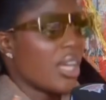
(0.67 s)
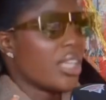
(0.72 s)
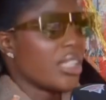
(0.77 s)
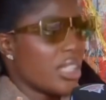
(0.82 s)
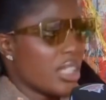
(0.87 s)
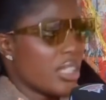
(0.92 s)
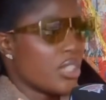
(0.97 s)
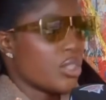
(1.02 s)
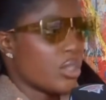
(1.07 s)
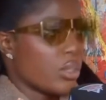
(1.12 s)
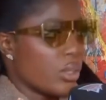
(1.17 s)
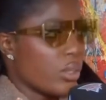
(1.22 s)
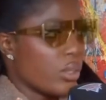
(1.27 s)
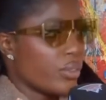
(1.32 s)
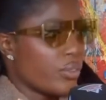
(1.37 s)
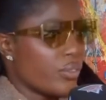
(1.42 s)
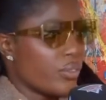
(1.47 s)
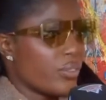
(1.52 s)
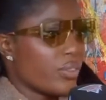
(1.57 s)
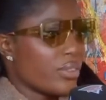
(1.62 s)
Okay,
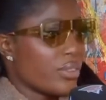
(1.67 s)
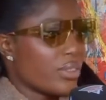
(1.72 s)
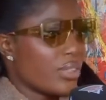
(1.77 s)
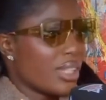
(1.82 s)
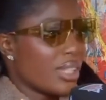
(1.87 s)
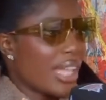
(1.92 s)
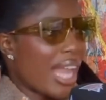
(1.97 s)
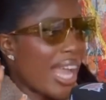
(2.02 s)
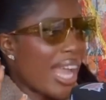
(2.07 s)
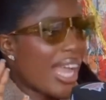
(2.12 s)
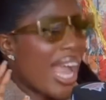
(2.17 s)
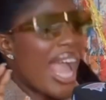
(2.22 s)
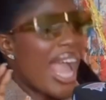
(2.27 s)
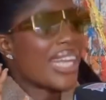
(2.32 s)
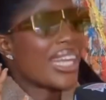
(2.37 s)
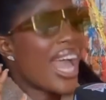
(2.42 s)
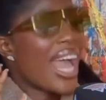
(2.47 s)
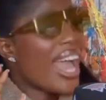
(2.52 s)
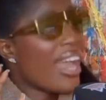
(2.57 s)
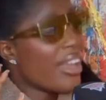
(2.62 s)
so popular
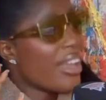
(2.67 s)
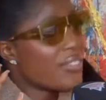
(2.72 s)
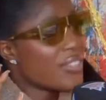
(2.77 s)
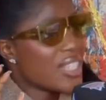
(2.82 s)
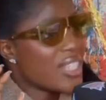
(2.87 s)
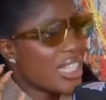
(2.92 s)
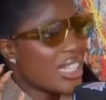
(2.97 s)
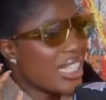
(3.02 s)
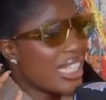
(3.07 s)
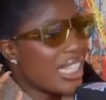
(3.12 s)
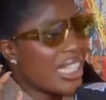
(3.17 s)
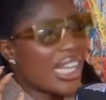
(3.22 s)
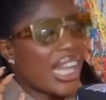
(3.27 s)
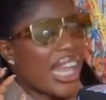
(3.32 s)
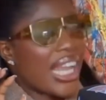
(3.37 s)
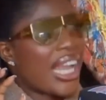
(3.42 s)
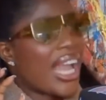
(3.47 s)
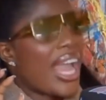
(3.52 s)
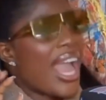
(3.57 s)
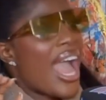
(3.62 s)

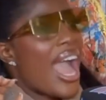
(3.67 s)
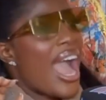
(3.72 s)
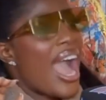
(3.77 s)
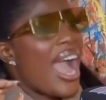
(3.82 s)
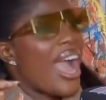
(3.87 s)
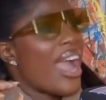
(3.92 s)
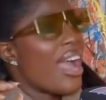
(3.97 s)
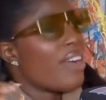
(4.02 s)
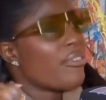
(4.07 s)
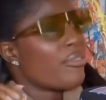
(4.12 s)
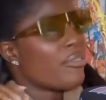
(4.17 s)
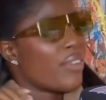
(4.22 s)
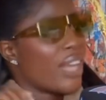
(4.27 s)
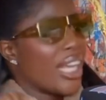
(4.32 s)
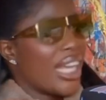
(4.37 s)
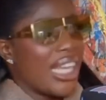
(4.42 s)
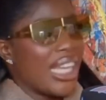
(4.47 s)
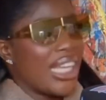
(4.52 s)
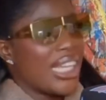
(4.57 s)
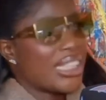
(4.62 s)
Nigerian
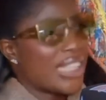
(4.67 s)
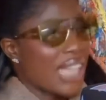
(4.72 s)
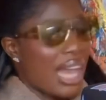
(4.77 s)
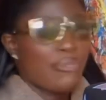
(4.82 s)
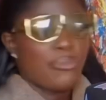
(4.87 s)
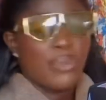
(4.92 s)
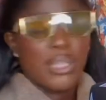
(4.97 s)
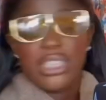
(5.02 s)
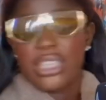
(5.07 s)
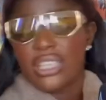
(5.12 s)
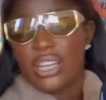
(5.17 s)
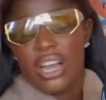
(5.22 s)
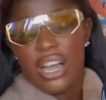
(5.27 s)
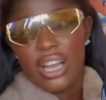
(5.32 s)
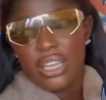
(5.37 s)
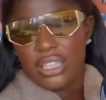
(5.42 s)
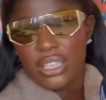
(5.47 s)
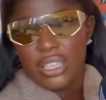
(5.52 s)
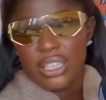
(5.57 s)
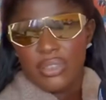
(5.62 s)
chef
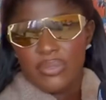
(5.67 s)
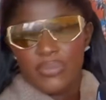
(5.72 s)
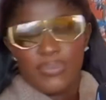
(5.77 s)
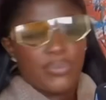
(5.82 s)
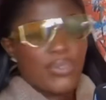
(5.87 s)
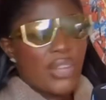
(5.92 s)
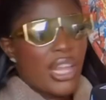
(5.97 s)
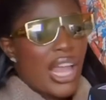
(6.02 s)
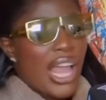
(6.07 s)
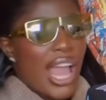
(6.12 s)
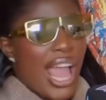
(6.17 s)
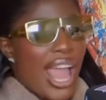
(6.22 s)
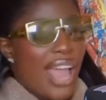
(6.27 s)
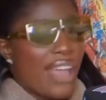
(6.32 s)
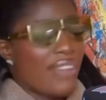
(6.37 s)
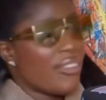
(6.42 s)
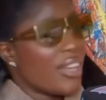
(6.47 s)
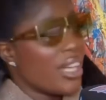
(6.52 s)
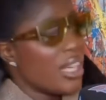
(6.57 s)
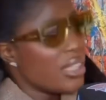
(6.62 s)
who is also
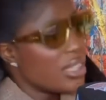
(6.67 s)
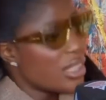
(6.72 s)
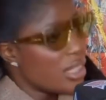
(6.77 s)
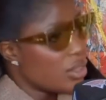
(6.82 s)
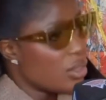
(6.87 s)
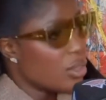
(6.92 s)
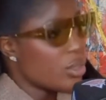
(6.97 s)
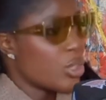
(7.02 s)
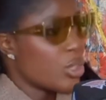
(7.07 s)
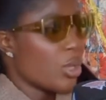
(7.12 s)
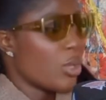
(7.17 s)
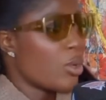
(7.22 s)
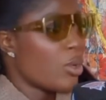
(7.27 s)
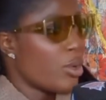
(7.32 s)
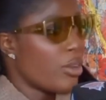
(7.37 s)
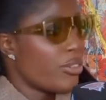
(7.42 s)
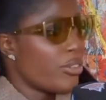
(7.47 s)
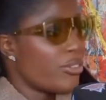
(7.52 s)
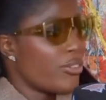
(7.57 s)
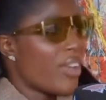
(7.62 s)
a Guinness
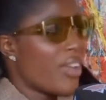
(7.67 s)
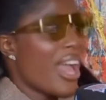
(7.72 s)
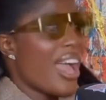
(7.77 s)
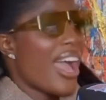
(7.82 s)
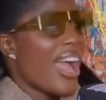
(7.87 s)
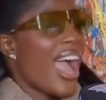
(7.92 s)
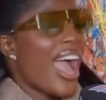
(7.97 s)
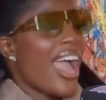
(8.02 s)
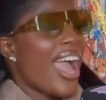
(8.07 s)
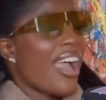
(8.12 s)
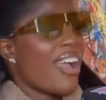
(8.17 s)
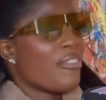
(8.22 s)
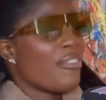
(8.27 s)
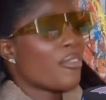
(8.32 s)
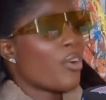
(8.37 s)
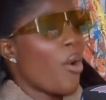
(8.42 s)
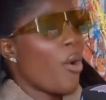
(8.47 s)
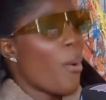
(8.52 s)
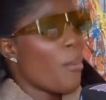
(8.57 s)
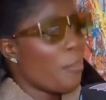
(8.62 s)
World
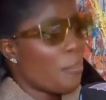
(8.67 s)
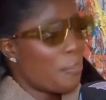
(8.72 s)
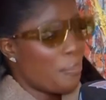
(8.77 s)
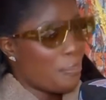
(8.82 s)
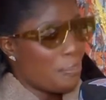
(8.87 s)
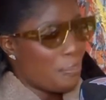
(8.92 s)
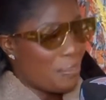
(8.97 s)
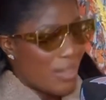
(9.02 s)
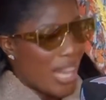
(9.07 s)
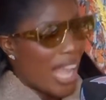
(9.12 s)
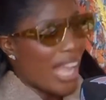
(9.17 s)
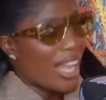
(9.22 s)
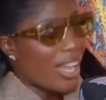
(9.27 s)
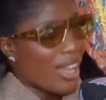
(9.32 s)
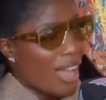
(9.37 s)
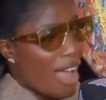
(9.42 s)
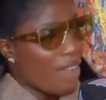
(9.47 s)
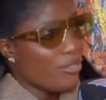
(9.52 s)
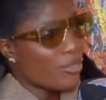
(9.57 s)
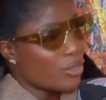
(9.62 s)
Record
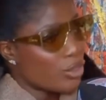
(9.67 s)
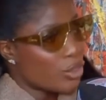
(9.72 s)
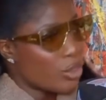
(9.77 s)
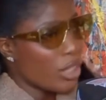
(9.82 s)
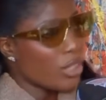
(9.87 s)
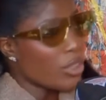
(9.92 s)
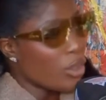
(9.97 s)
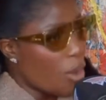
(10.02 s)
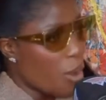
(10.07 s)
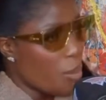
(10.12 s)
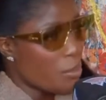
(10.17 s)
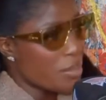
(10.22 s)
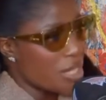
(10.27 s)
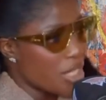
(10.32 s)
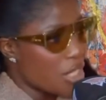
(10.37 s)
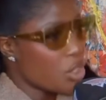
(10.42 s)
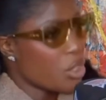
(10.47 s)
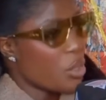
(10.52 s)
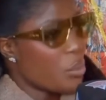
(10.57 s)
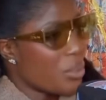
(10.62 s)
holder. Yes,
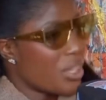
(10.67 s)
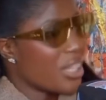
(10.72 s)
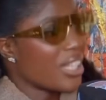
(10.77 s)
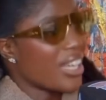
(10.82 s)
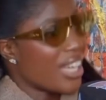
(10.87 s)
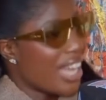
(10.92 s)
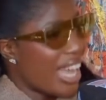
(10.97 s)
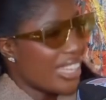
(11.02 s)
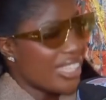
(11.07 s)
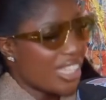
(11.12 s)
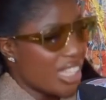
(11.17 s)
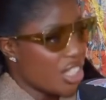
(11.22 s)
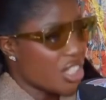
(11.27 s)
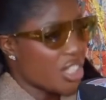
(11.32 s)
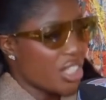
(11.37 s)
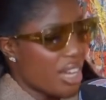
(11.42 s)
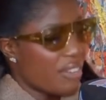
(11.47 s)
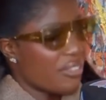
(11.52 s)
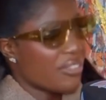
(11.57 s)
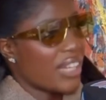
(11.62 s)
she's
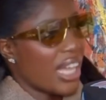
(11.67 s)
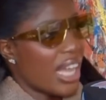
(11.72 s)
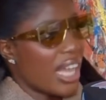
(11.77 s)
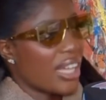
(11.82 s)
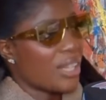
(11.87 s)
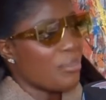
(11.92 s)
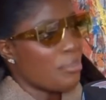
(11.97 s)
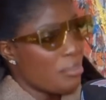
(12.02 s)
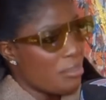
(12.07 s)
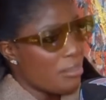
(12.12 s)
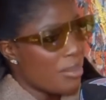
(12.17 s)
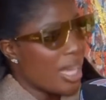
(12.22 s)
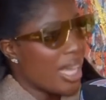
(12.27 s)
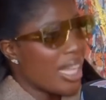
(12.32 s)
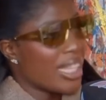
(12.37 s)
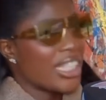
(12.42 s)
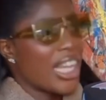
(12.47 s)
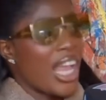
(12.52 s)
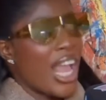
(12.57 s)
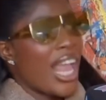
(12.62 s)
saying,
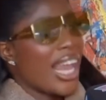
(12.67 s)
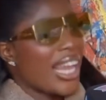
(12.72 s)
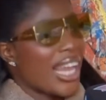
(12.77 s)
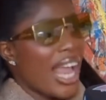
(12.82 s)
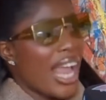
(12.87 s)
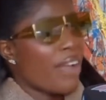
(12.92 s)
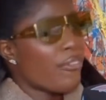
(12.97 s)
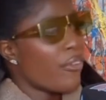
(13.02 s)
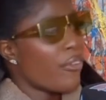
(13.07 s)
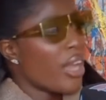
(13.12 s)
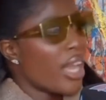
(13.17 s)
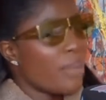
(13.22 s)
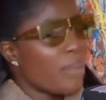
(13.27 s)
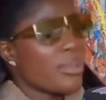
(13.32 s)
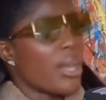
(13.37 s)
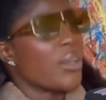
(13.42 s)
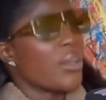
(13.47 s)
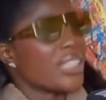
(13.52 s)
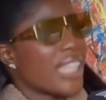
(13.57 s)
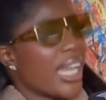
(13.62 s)
Ghana Jollof has no
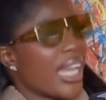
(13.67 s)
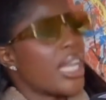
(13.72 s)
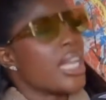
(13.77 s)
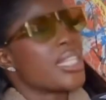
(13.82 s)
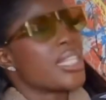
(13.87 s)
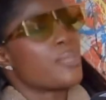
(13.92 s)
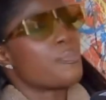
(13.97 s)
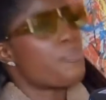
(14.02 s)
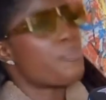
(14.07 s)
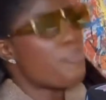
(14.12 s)
flavor.